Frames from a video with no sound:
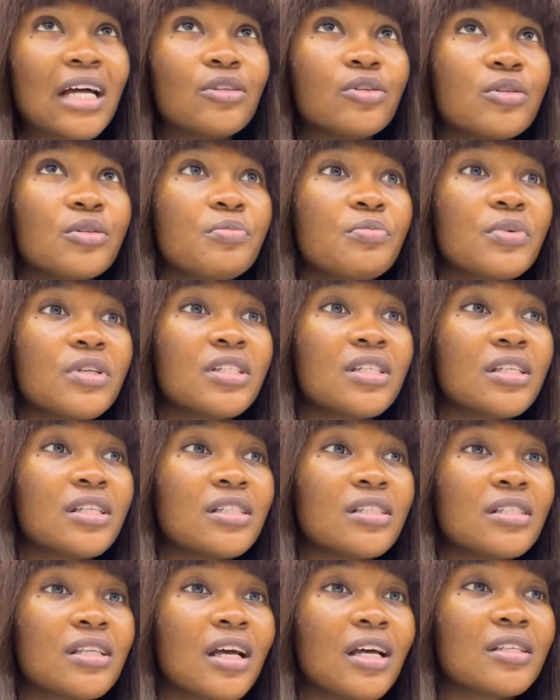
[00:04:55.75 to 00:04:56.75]
adult
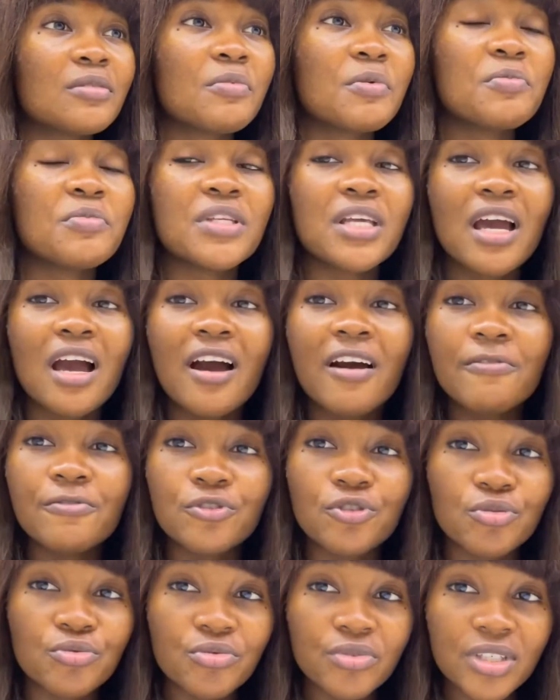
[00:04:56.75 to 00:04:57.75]
patient that maybe they have
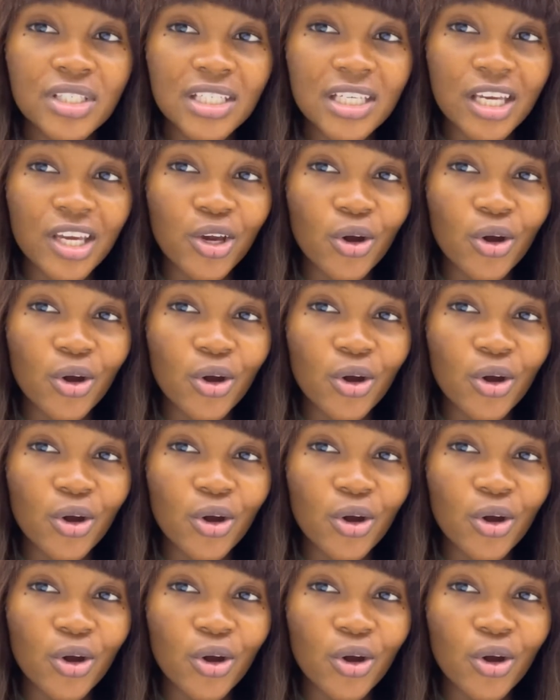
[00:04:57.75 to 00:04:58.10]
urine